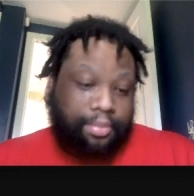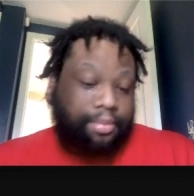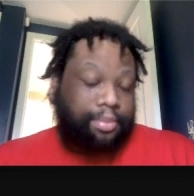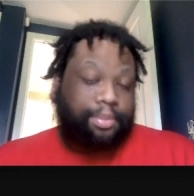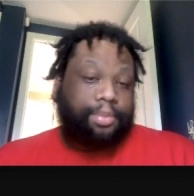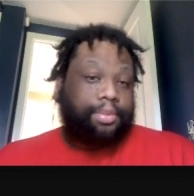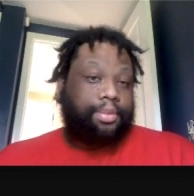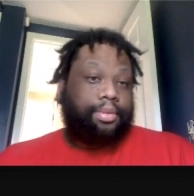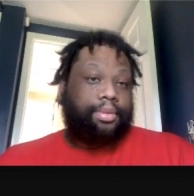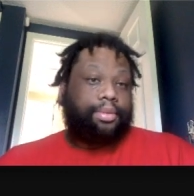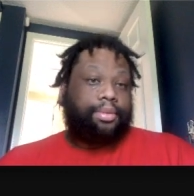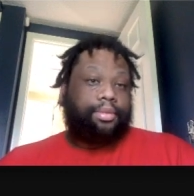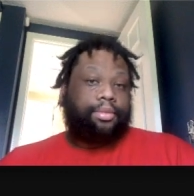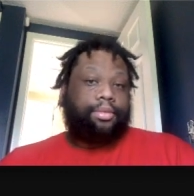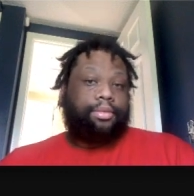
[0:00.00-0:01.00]

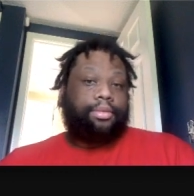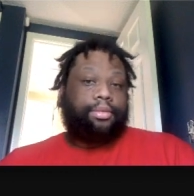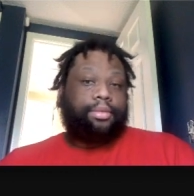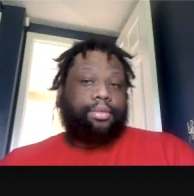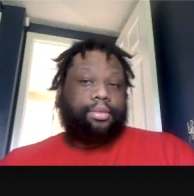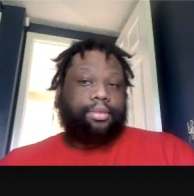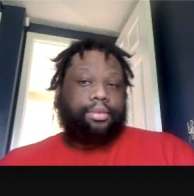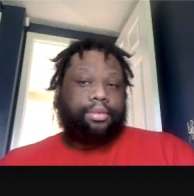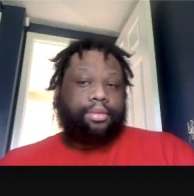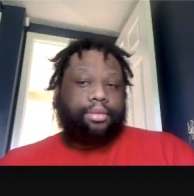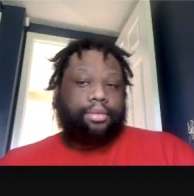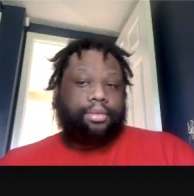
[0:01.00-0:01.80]
(no one is talking)